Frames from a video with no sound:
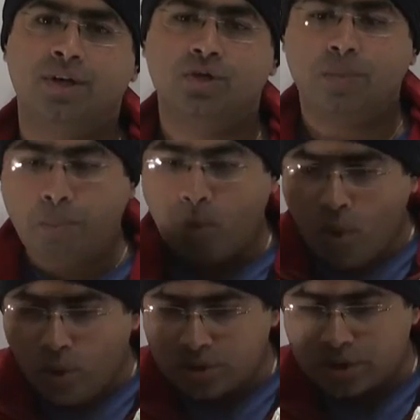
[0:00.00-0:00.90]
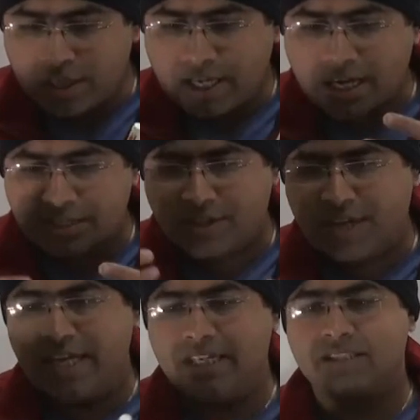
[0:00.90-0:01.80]
So both the
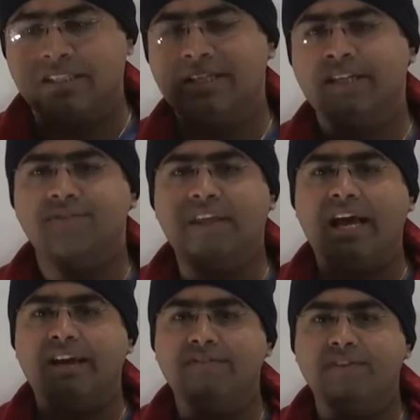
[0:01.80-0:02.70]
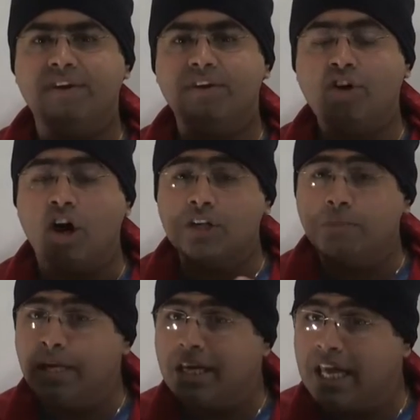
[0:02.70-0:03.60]
countries, they have
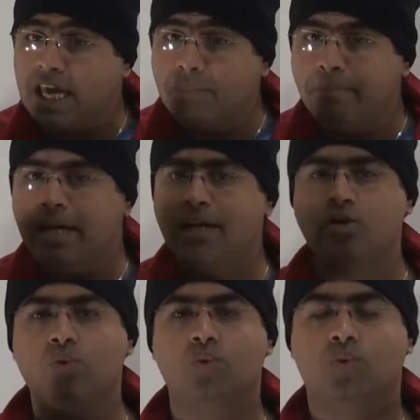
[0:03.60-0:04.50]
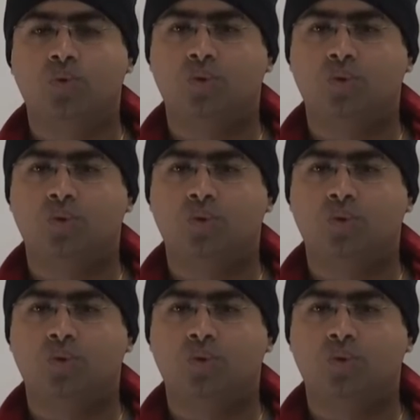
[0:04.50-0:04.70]
not been able to